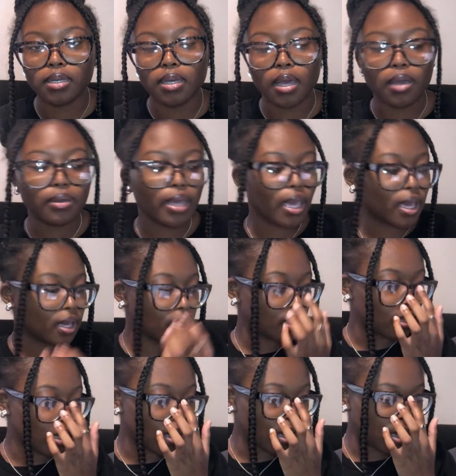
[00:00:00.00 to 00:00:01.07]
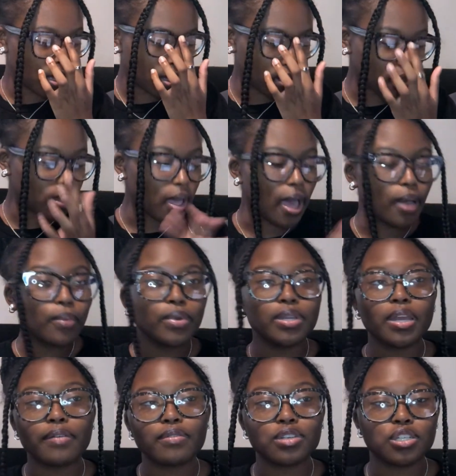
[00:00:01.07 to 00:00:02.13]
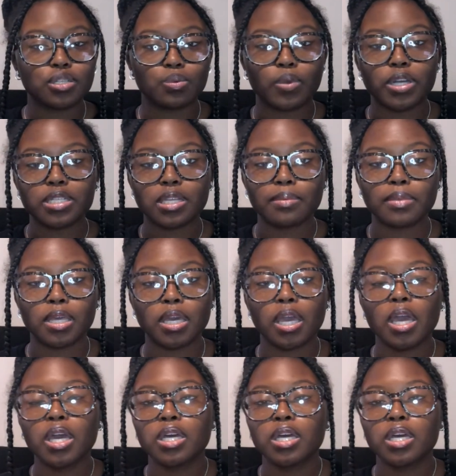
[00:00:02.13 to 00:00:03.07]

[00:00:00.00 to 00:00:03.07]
Okay, like, I would never just wear something